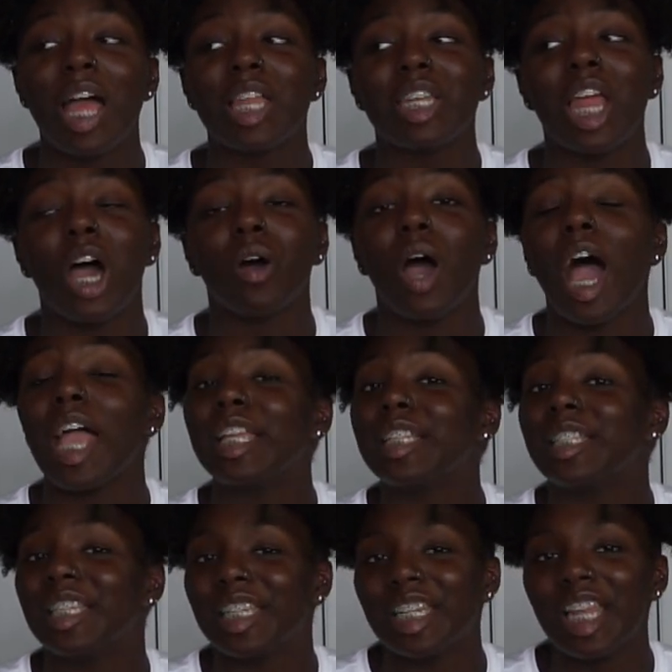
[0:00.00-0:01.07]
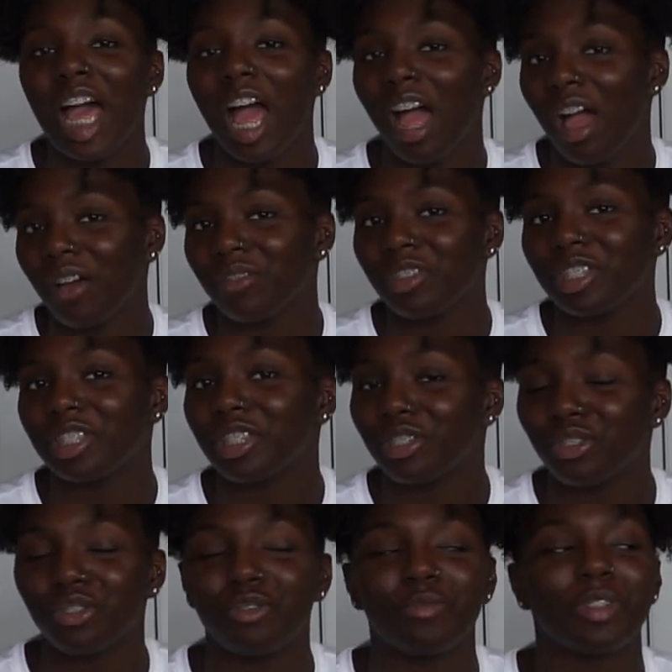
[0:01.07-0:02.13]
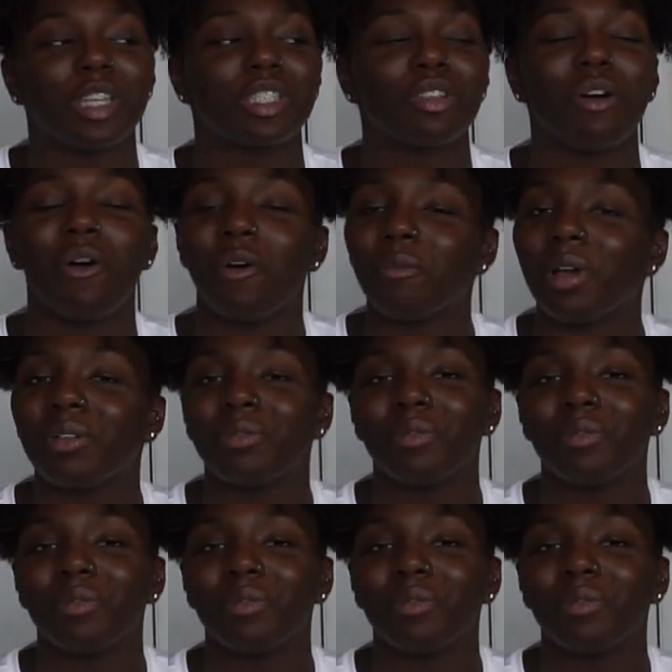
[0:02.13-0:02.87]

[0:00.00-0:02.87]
Now, I didn't have this issue because all my